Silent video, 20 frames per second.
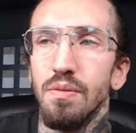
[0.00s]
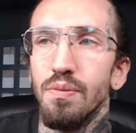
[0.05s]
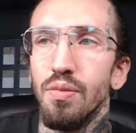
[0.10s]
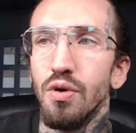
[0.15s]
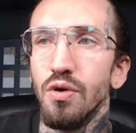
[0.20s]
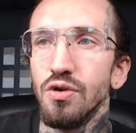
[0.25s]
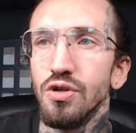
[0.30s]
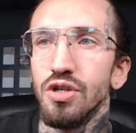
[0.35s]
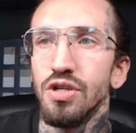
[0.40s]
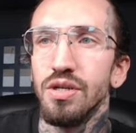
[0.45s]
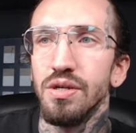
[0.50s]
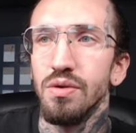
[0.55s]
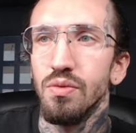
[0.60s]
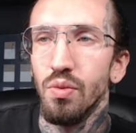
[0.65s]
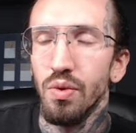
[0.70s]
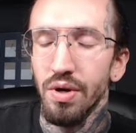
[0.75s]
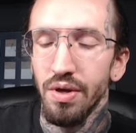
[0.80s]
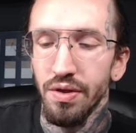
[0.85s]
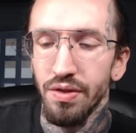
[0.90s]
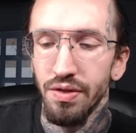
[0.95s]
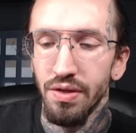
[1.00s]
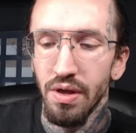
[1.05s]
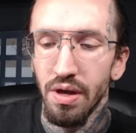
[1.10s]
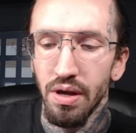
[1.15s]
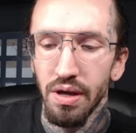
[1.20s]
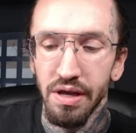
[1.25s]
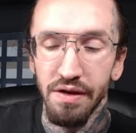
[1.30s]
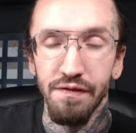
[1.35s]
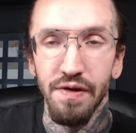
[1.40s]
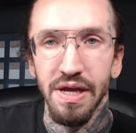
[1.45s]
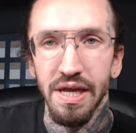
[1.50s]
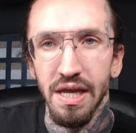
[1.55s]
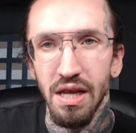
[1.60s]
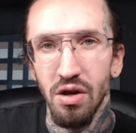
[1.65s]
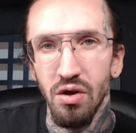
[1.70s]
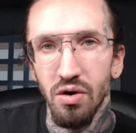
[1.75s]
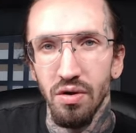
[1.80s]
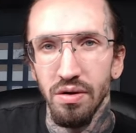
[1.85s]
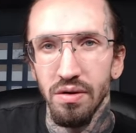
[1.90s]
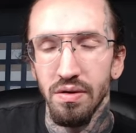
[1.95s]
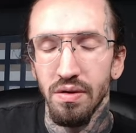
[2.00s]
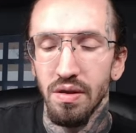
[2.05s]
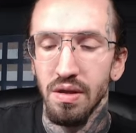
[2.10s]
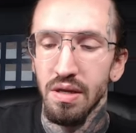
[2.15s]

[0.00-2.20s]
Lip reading: push it with Evangelion.